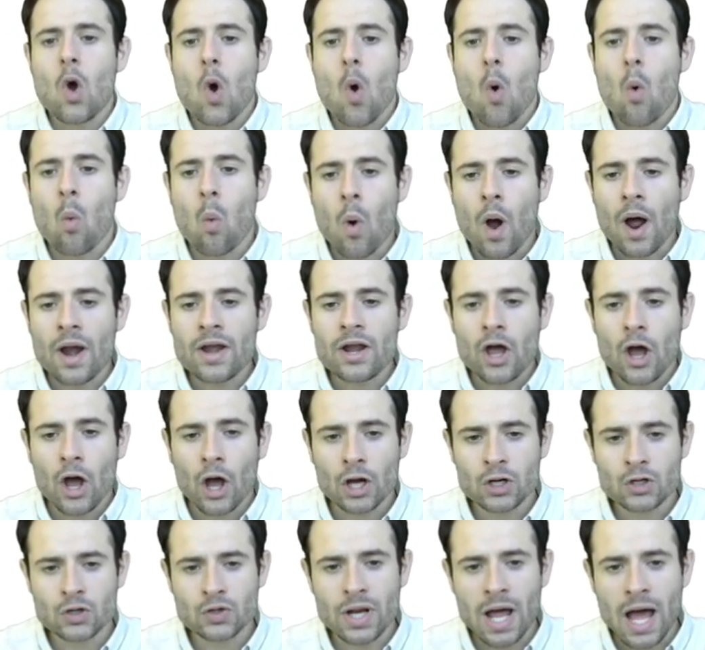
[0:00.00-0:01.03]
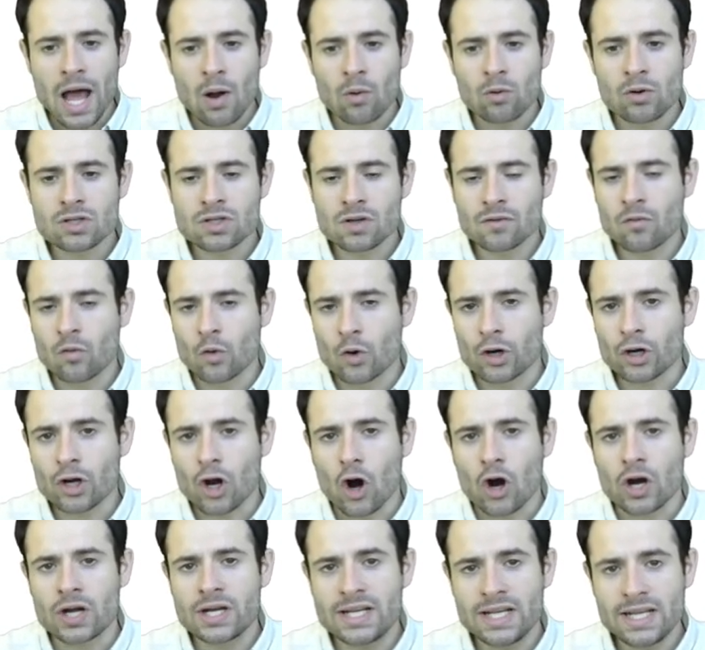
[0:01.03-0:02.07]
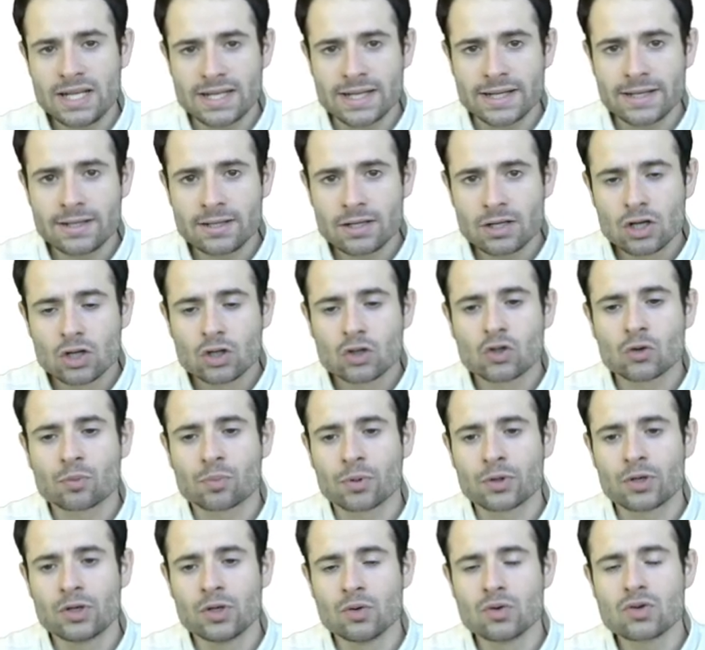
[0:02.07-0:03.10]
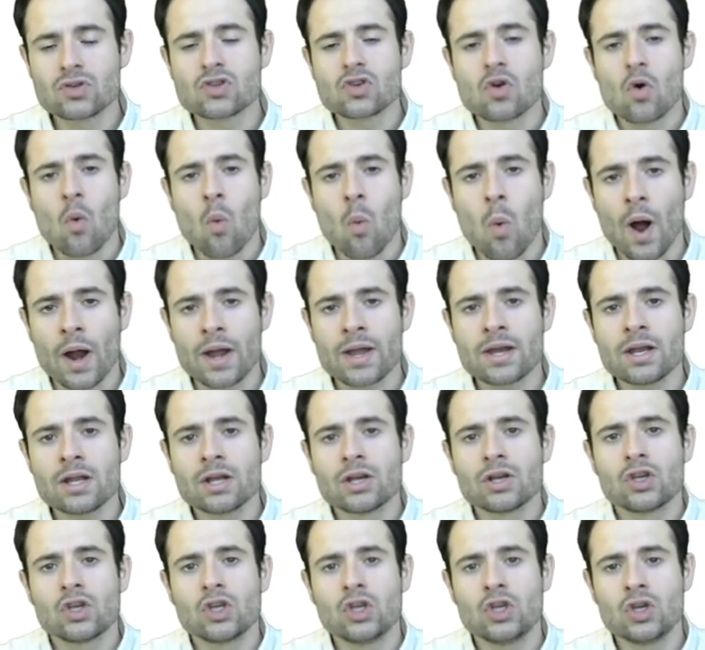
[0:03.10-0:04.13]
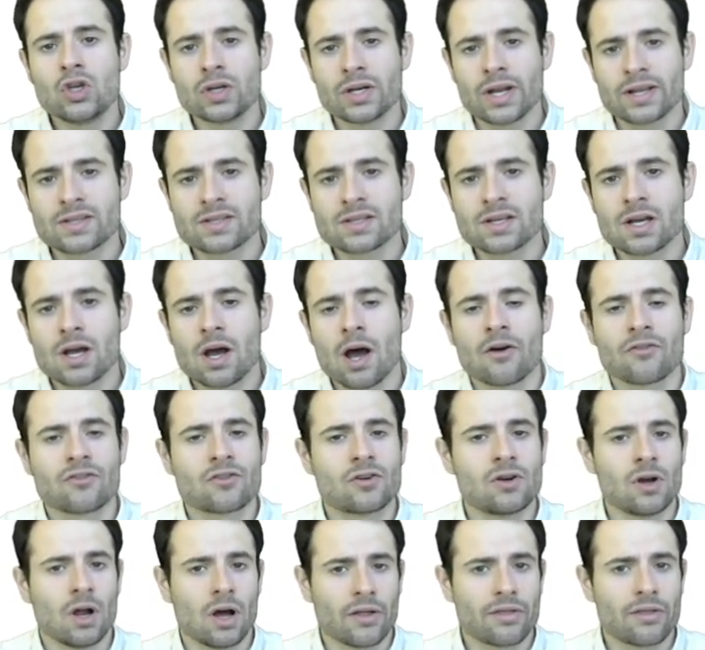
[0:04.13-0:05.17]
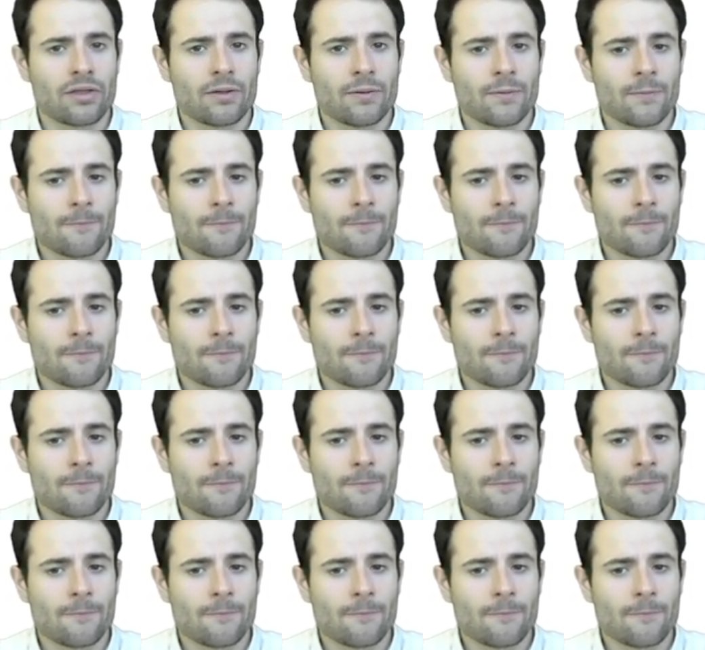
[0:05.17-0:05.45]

100 hours of work are needed to produce one unit of cloth.